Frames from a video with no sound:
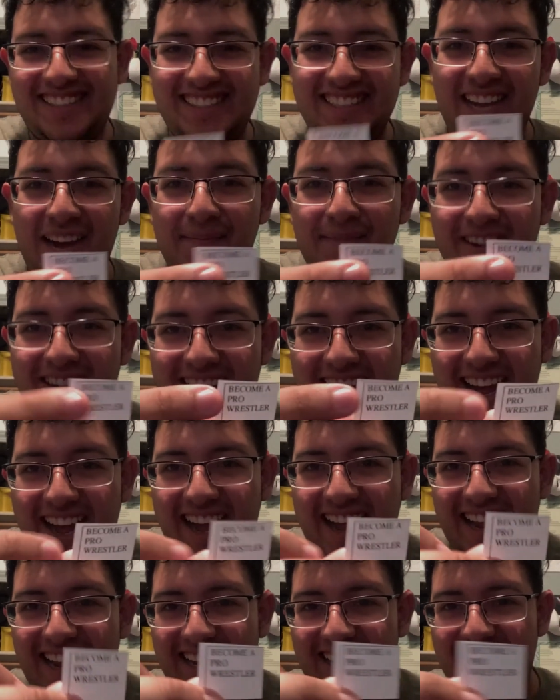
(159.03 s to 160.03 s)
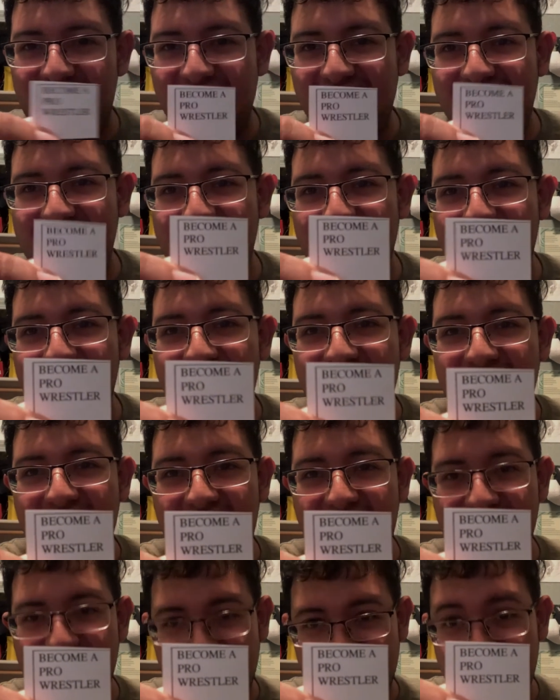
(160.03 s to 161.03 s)
Number nine! That is number
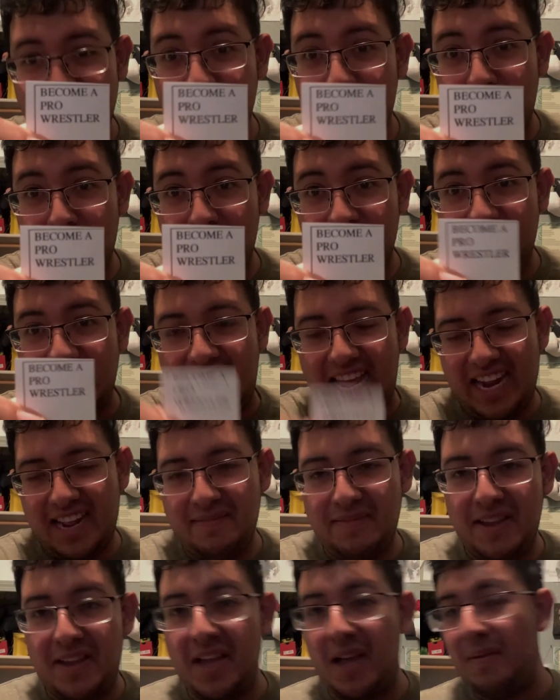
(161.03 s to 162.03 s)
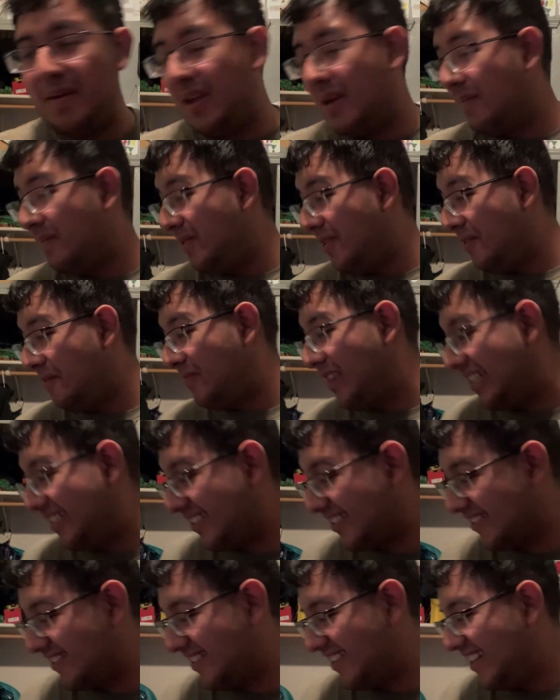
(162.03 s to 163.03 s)
nine. That's the one we're getting. Becoming a pro
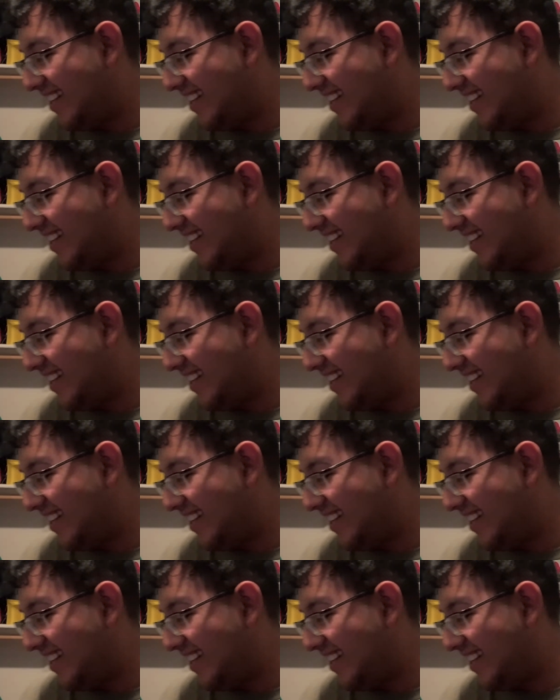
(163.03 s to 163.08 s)
wrestler.